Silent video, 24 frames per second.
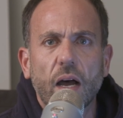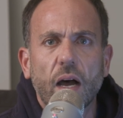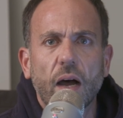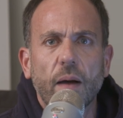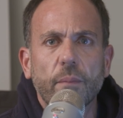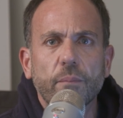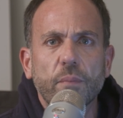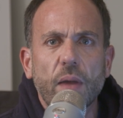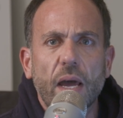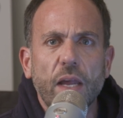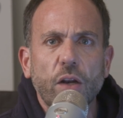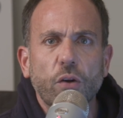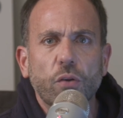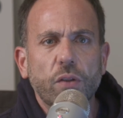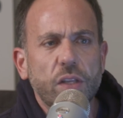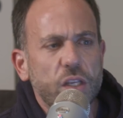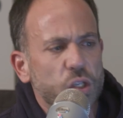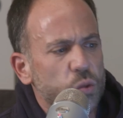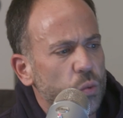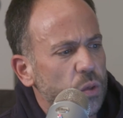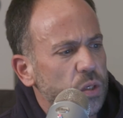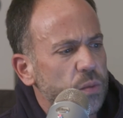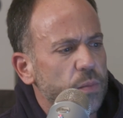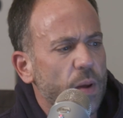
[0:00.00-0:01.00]
I know
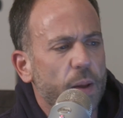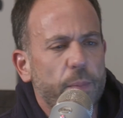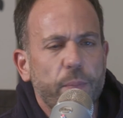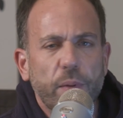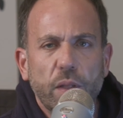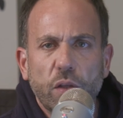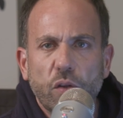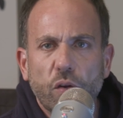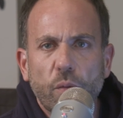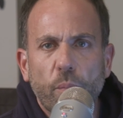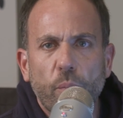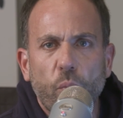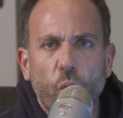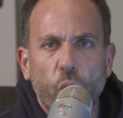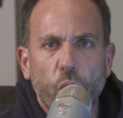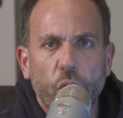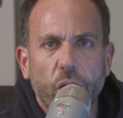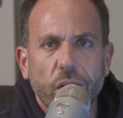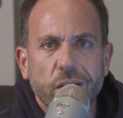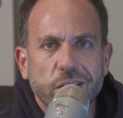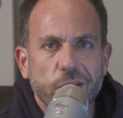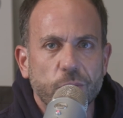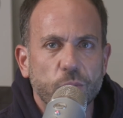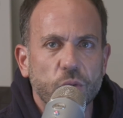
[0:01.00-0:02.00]
these ones might be a little
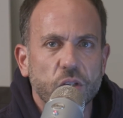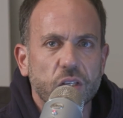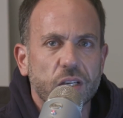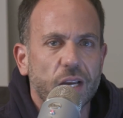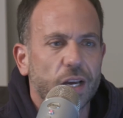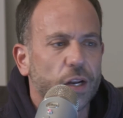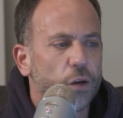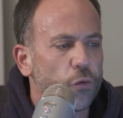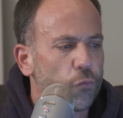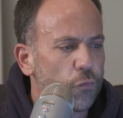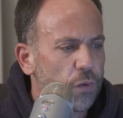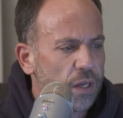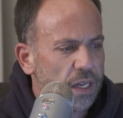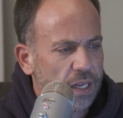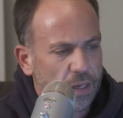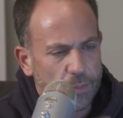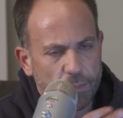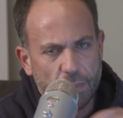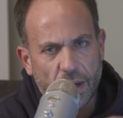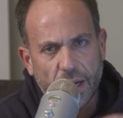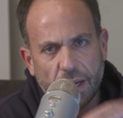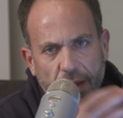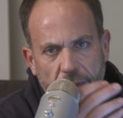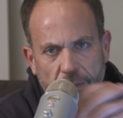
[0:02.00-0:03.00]
boring because I'm just kind of
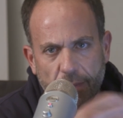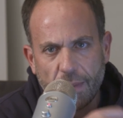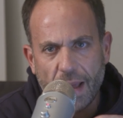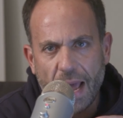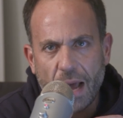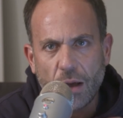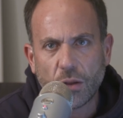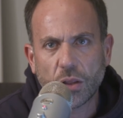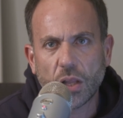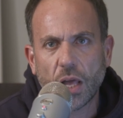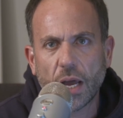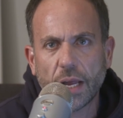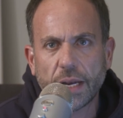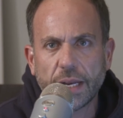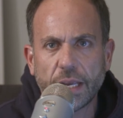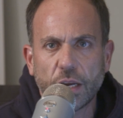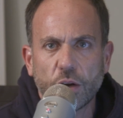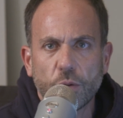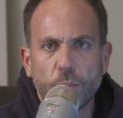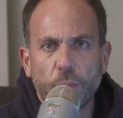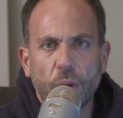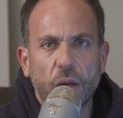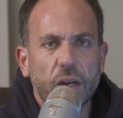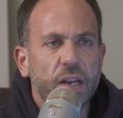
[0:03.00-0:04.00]
reading my outline
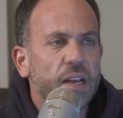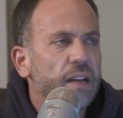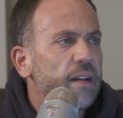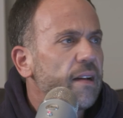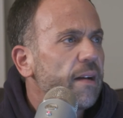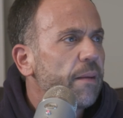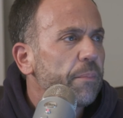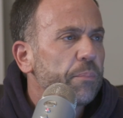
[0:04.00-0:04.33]
here, but